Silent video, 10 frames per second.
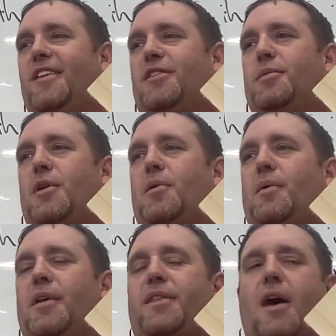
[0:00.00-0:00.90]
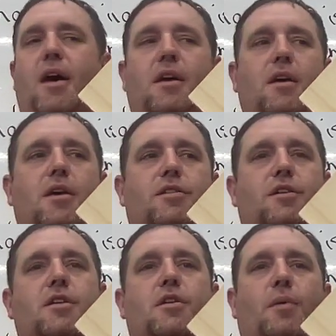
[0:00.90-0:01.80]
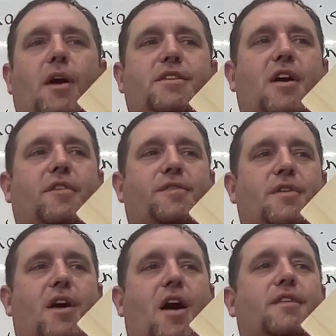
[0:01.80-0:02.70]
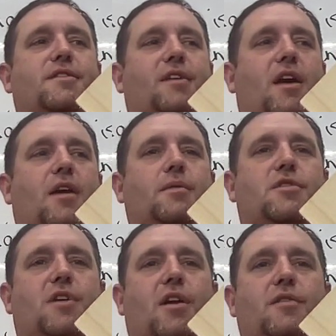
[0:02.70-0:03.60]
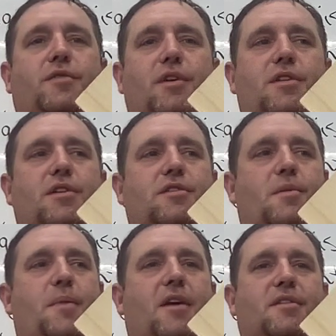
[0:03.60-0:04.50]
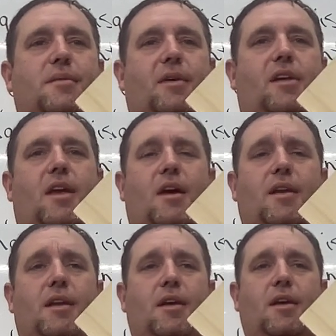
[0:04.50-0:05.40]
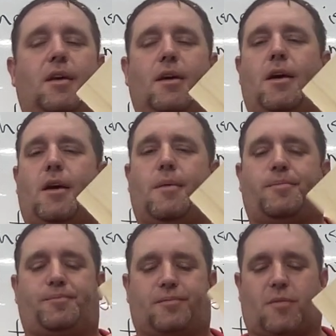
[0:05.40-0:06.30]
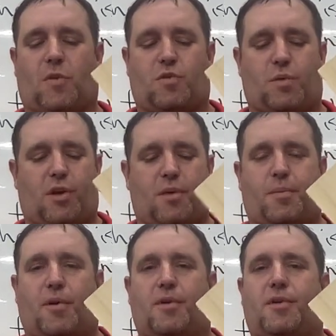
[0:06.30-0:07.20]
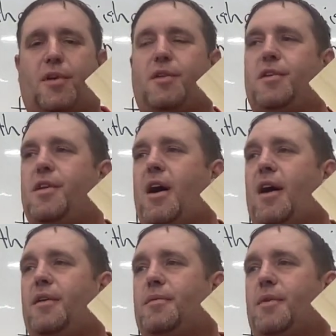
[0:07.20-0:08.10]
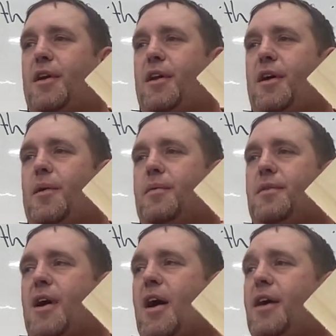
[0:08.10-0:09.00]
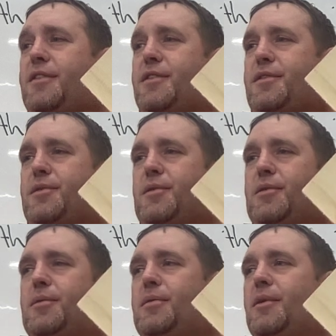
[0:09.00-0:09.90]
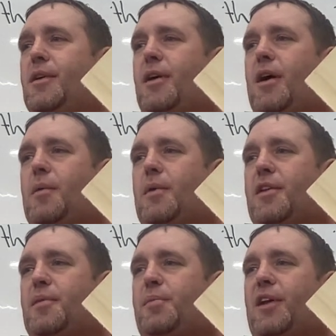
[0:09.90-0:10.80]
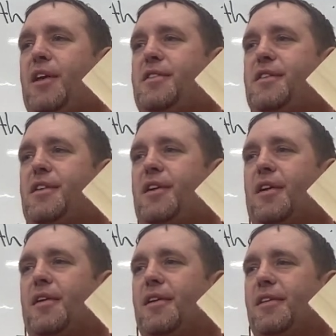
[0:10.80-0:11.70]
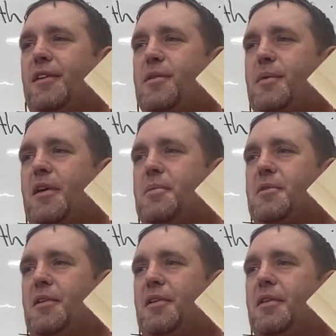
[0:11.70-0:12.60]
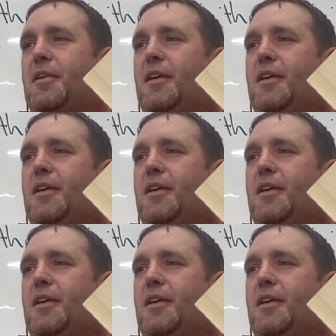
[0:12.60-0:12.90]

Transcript: So we don't want that. So you need to watch out for knots. Okay, we try to avoid those the best that we can. It's really important to not run a knot through one of the blades in here, because it becomes a little